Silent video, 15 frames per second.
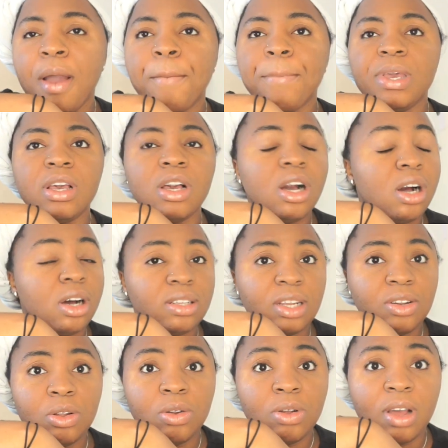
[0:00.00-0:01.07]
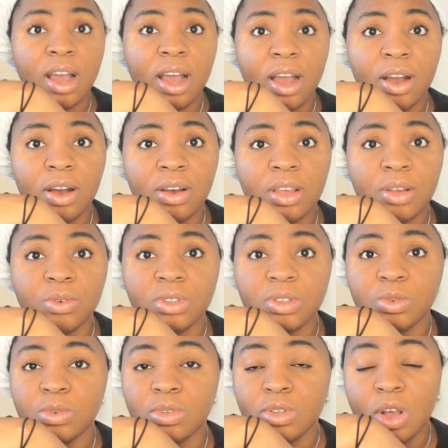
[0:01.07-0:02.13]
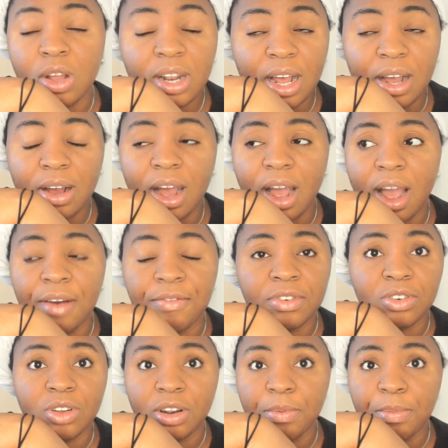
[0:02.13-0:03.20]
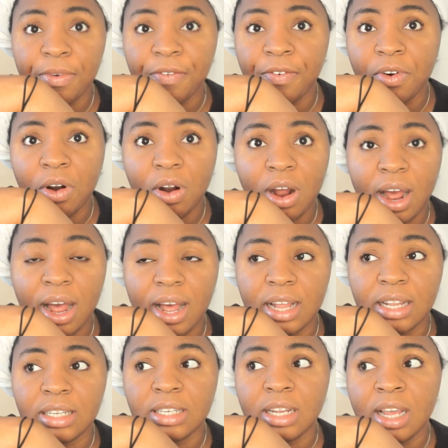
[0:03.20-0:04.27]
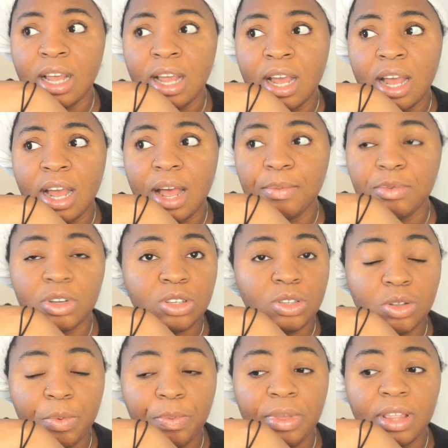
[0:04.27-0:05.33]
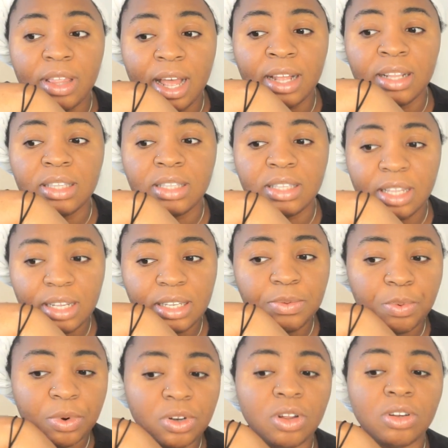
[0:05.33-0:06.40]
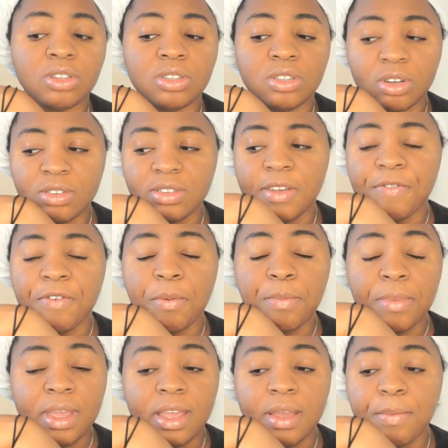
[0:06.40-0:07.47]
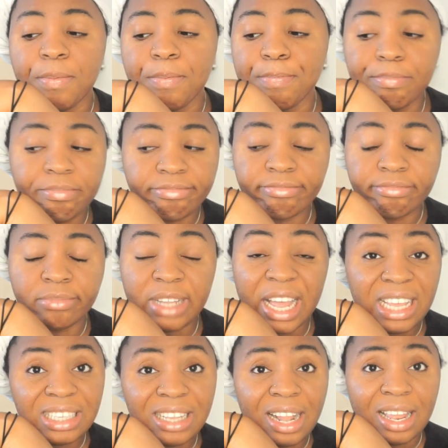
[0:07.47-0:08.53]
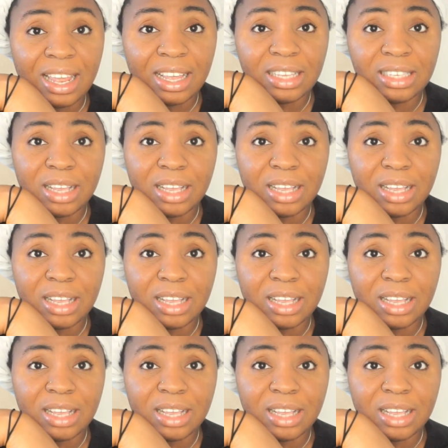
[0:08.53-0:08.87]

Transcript: because I don't know how it will turn out. I haven't done it before, and I'm just hoping that this product does it for me nicely.